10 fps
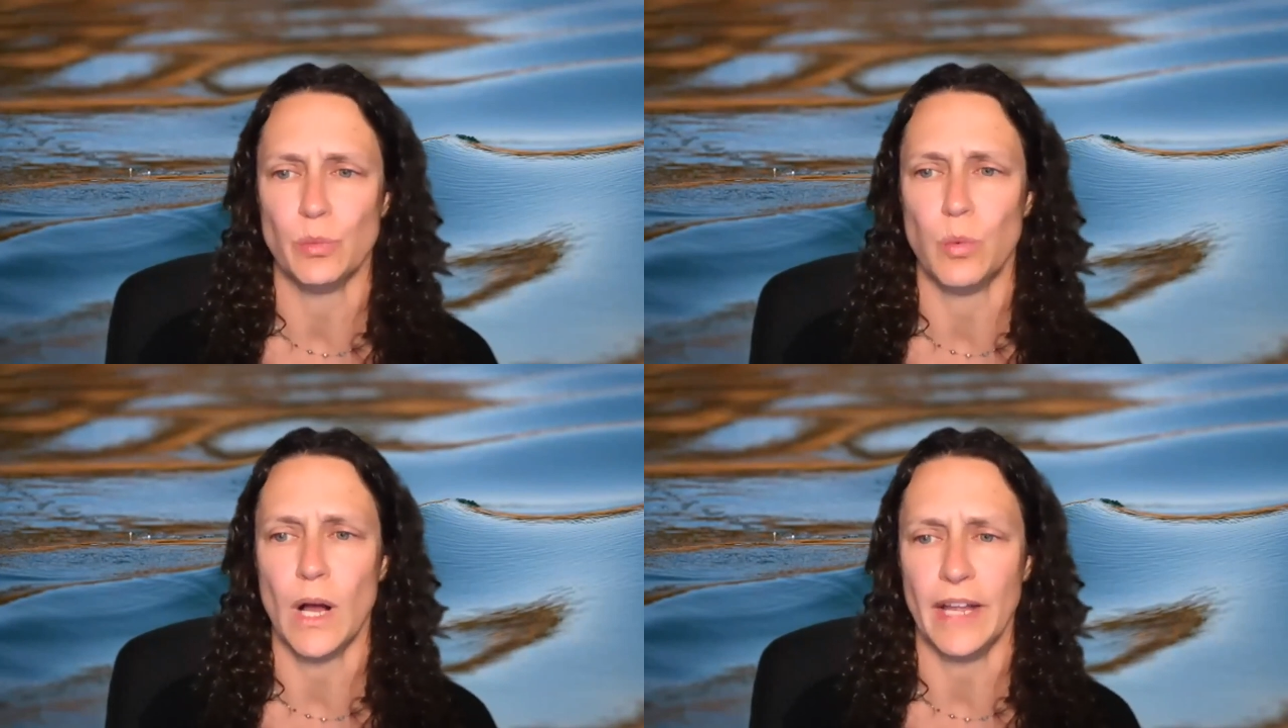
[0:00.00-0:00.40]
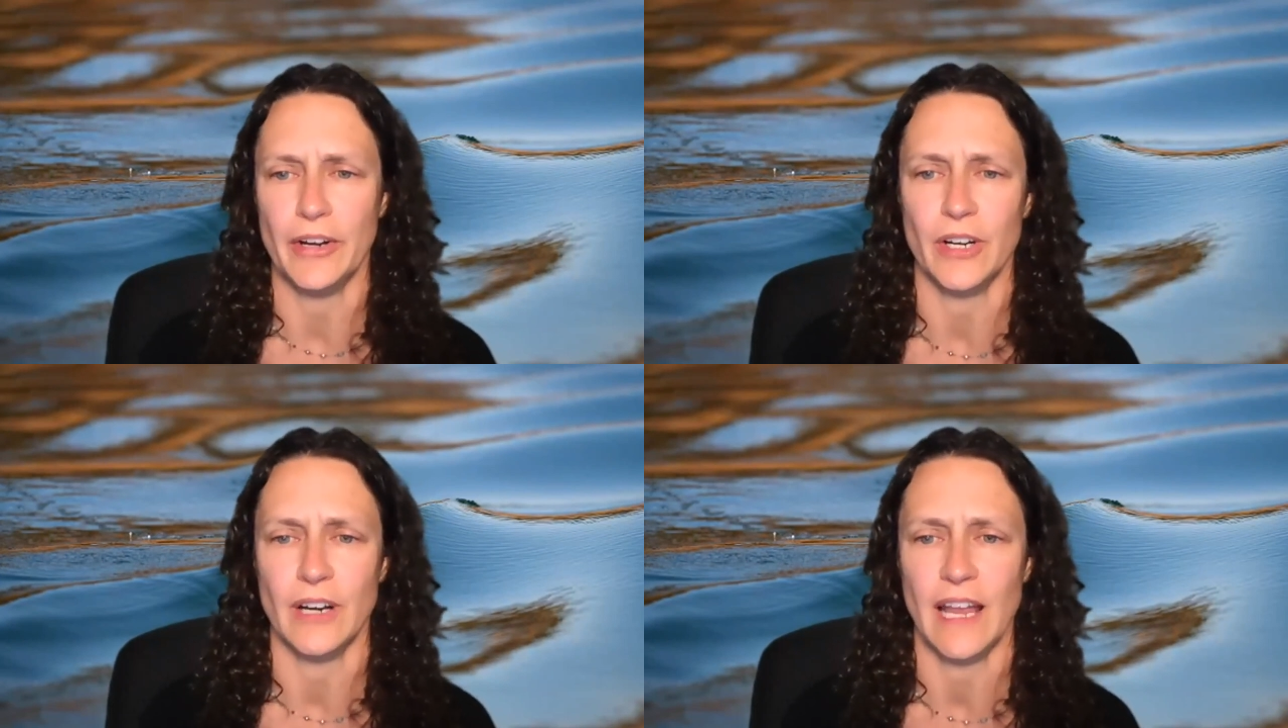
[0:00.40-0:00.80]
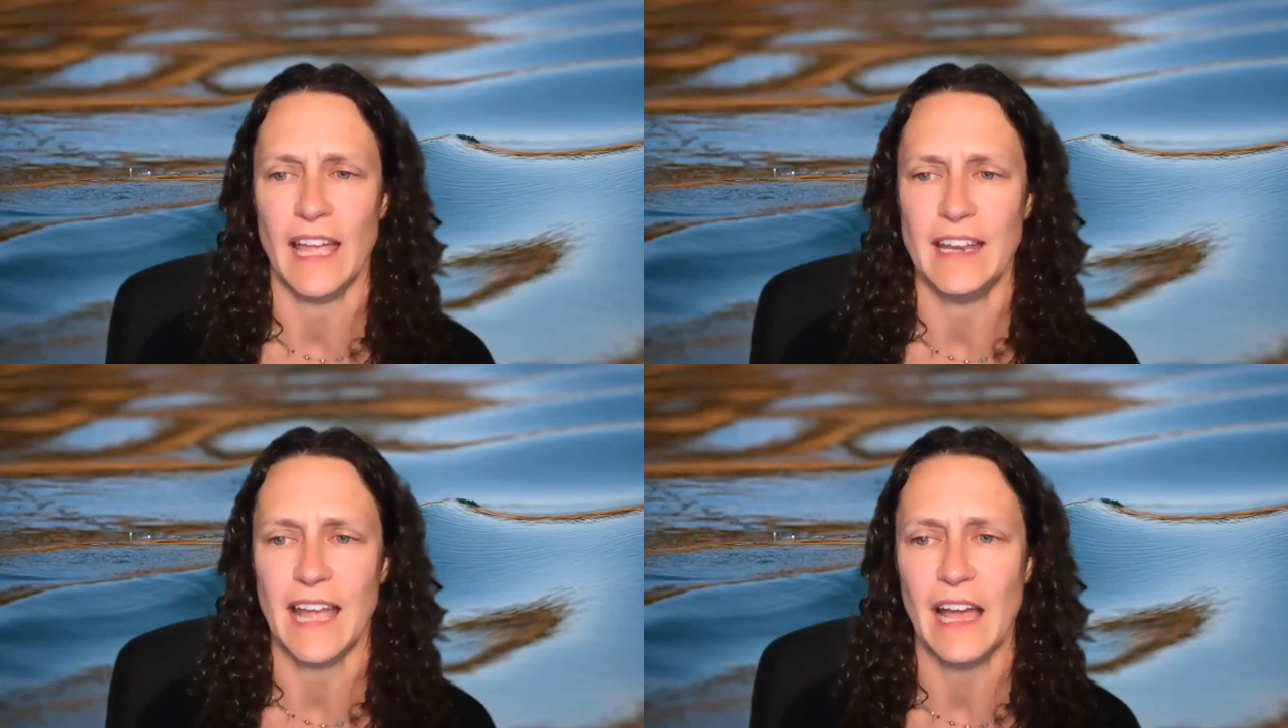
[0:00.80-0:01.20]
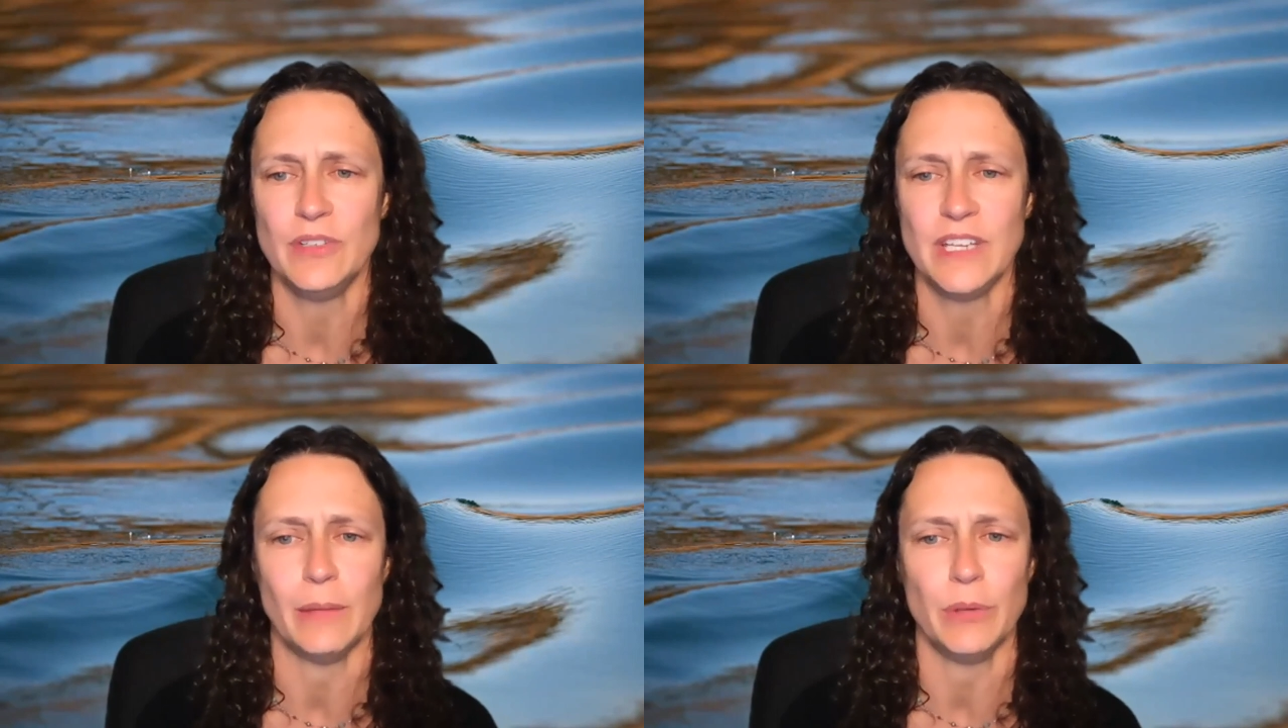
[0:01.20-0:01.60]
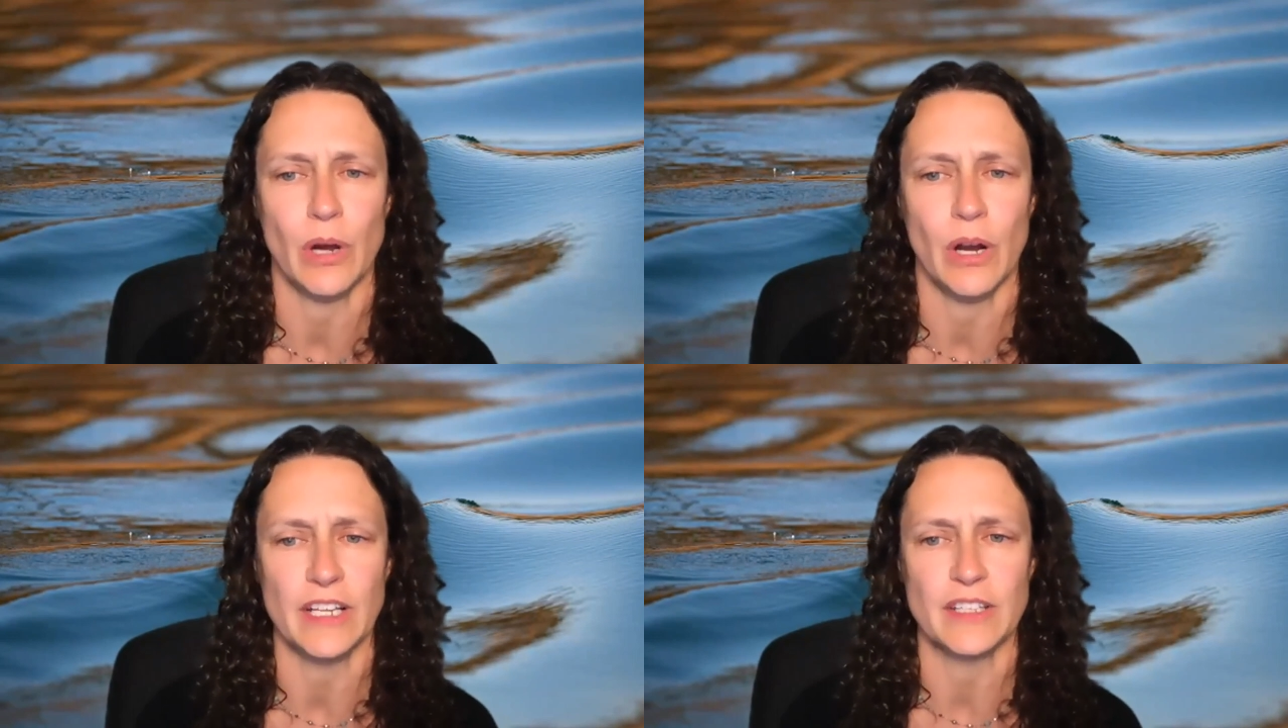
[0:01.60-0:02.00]
water and how DWR
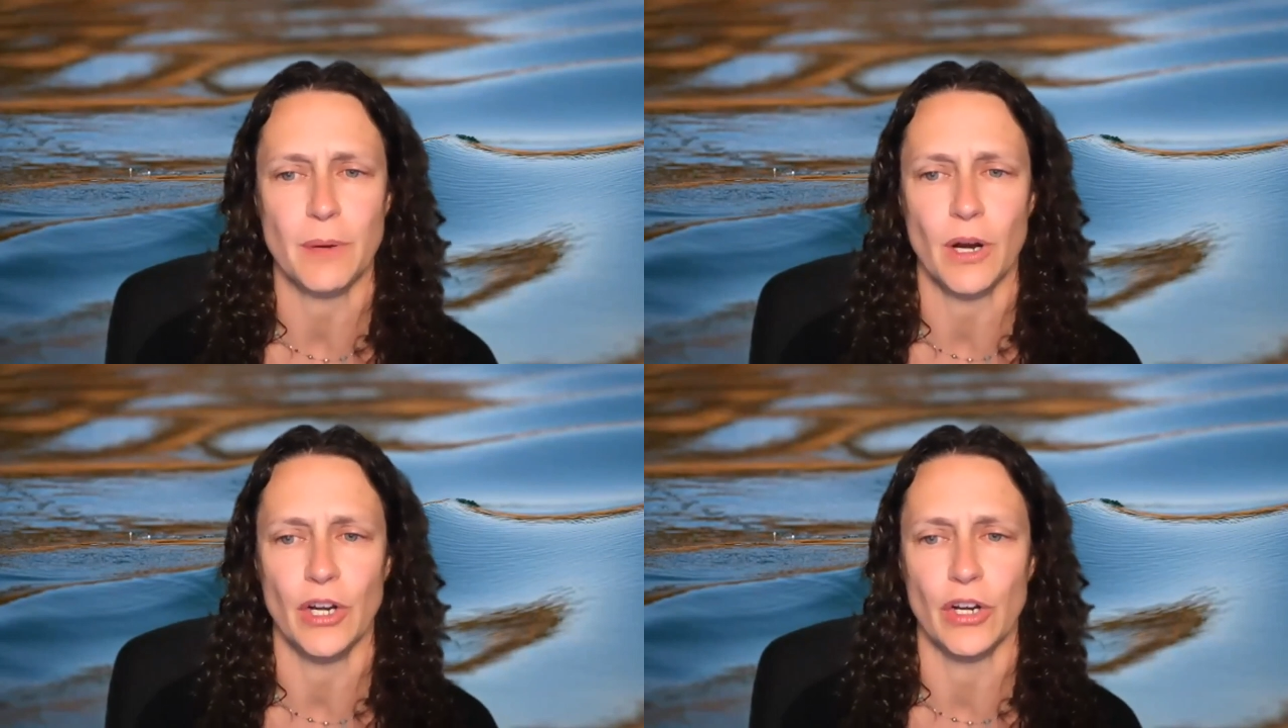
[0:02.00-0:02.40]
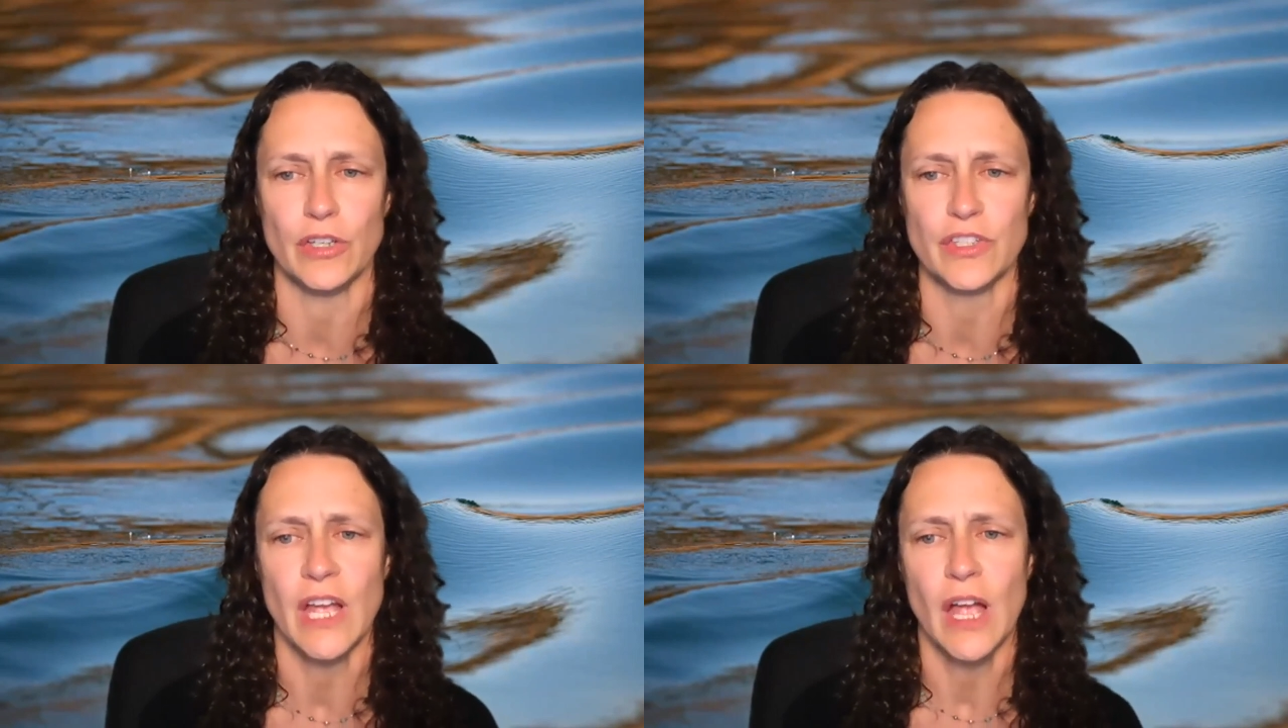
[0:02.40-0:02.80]
and its partners